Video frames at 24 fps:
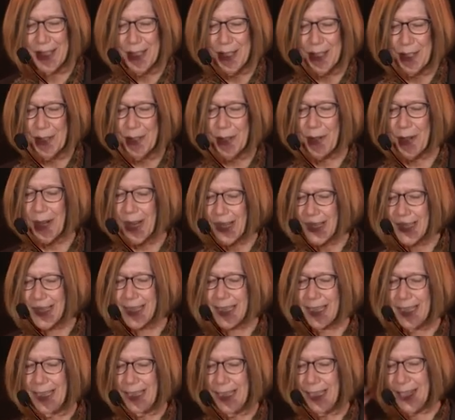this
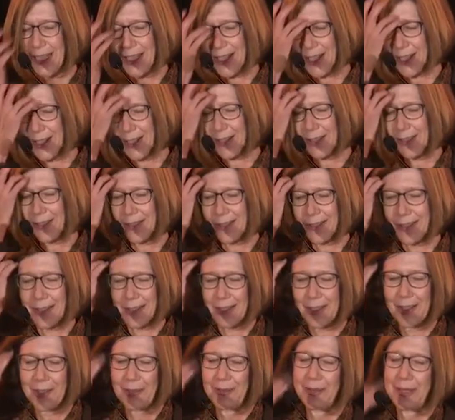crazy year,
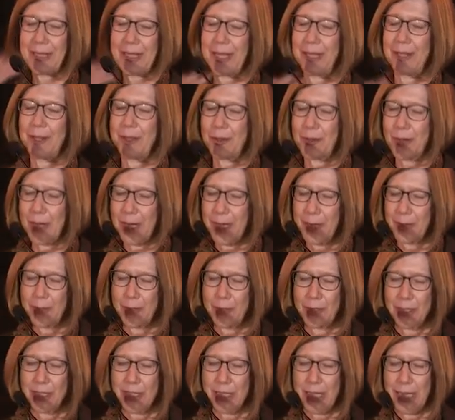with
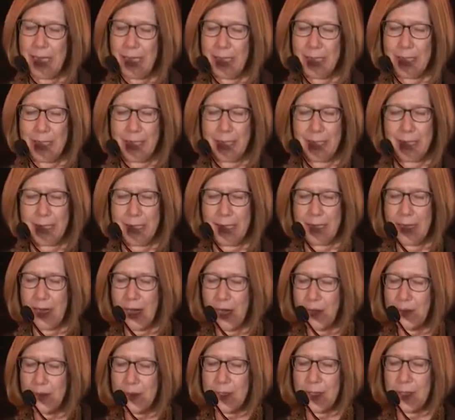incredible changes and
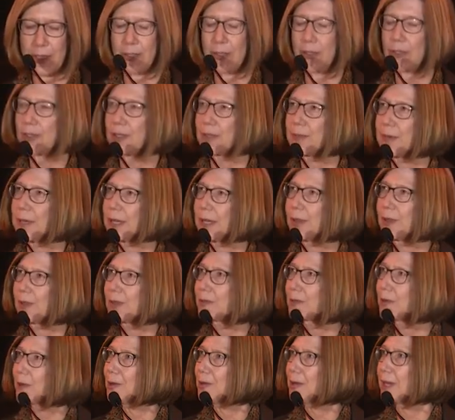obstacles being
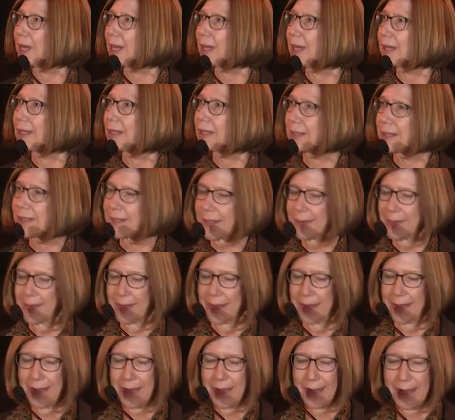thrown at us,
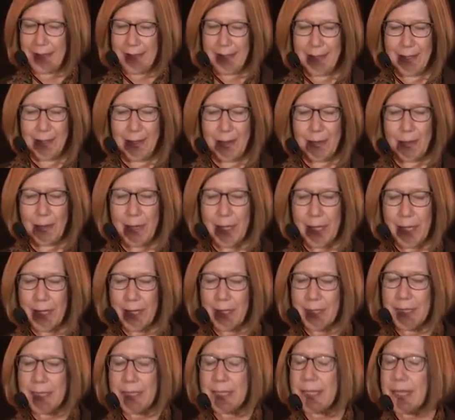we
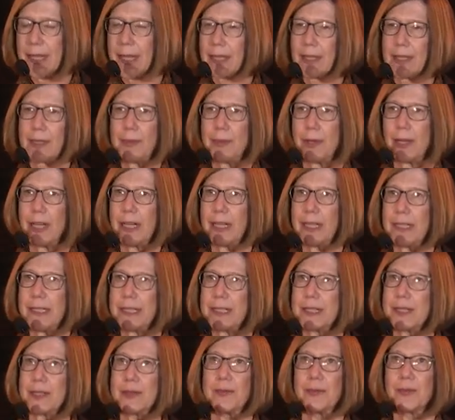are celebrating
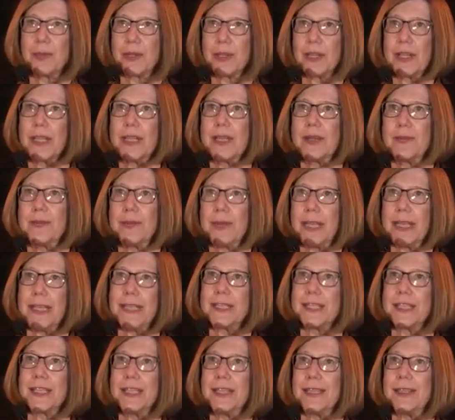some pretty
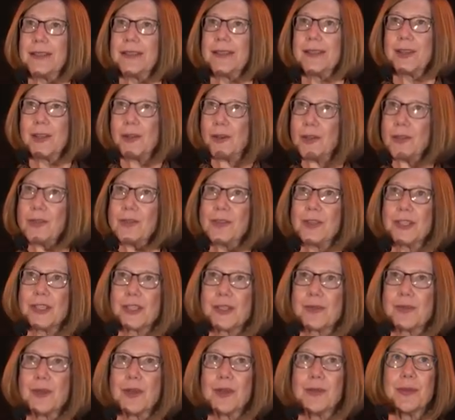amazing
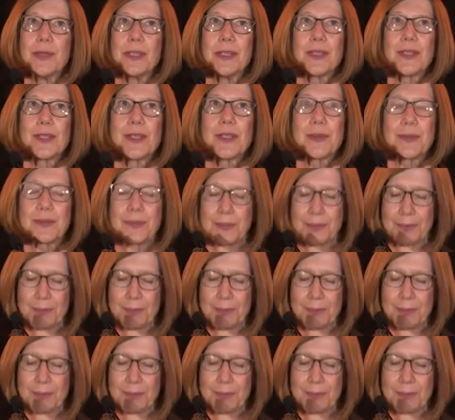goldfish moments.